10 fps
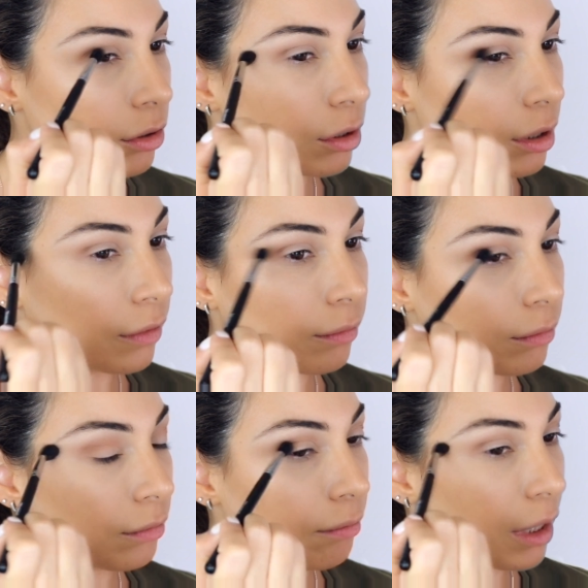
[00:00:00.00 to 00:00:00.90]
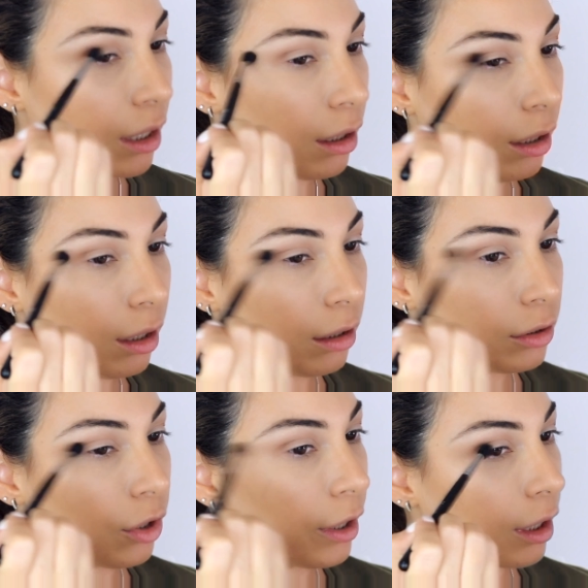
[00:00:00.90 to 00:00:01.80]
to make it a little
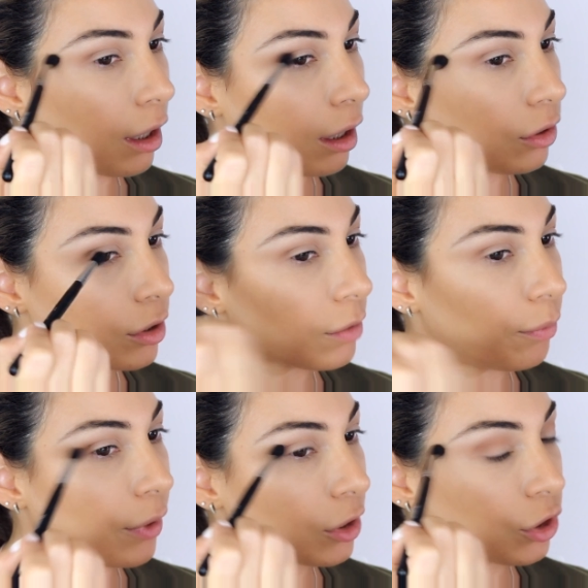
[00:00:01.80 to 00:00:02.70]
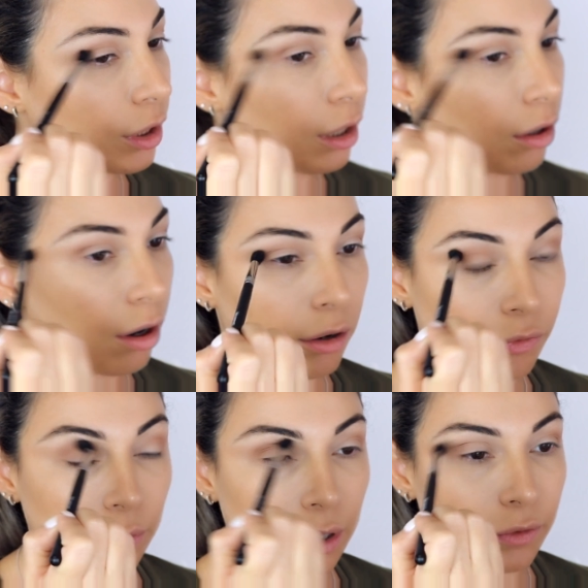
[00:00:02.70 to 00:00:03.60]
dark, and just brushing it
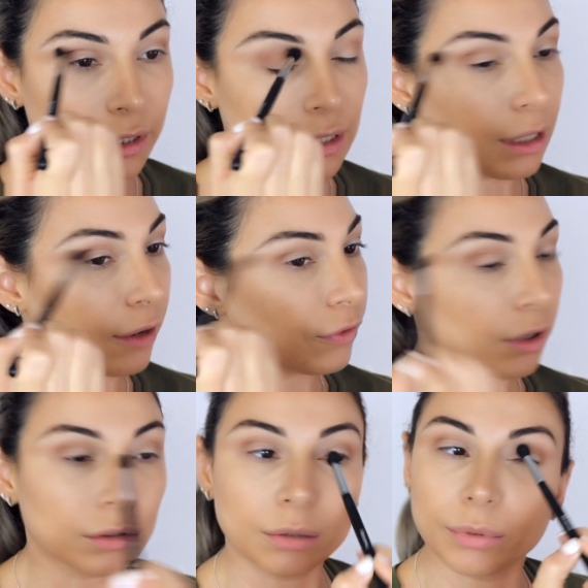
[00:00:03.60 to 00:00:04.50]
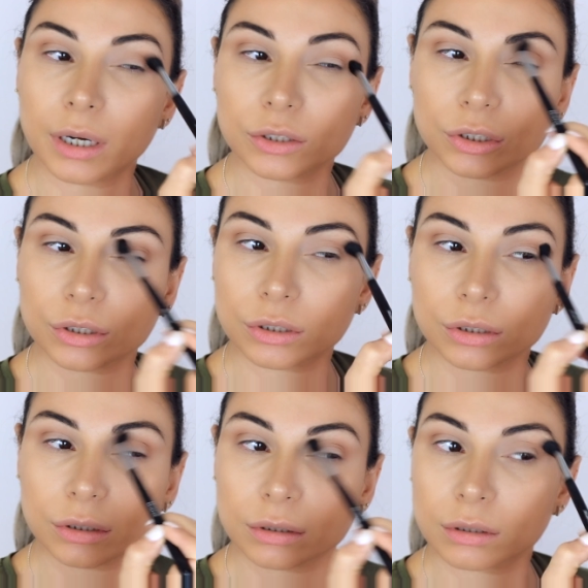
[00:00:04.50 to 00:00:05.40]
off whatever is left on the brush.